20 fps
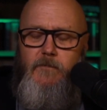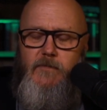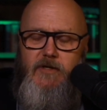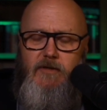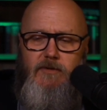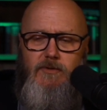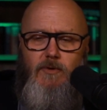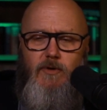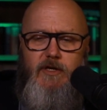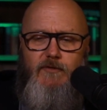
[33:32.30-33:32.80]

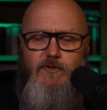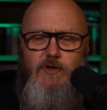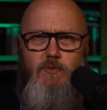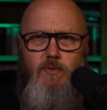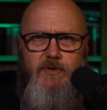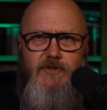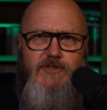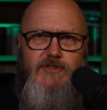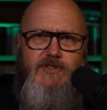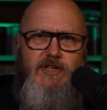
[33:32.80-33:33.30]
Lord, if you
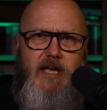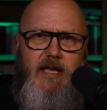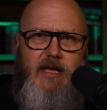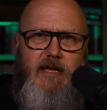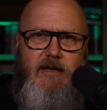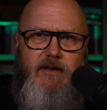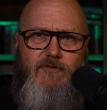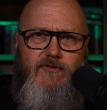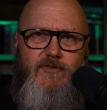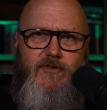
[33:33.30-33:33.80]
will
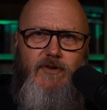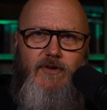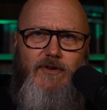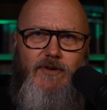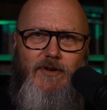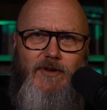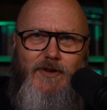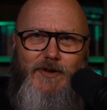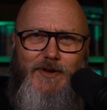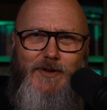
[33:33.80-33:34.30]
save
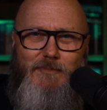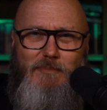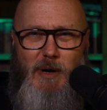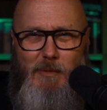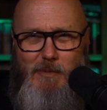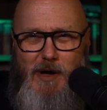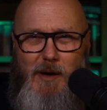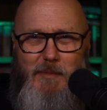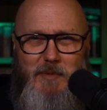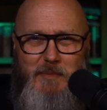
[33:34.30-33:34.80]
my
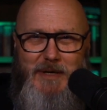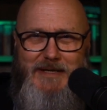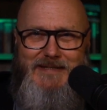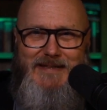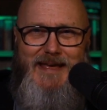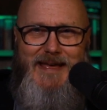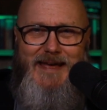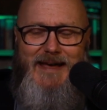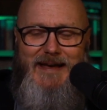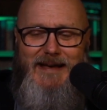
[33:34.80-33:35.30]
mom and my
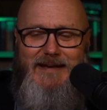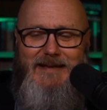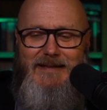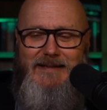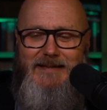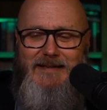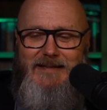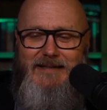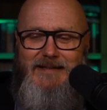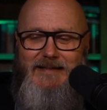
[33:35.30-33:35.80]
dad,
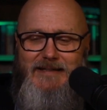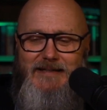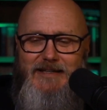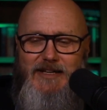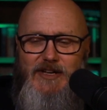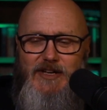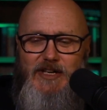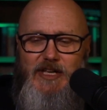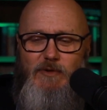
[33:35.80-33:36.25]
it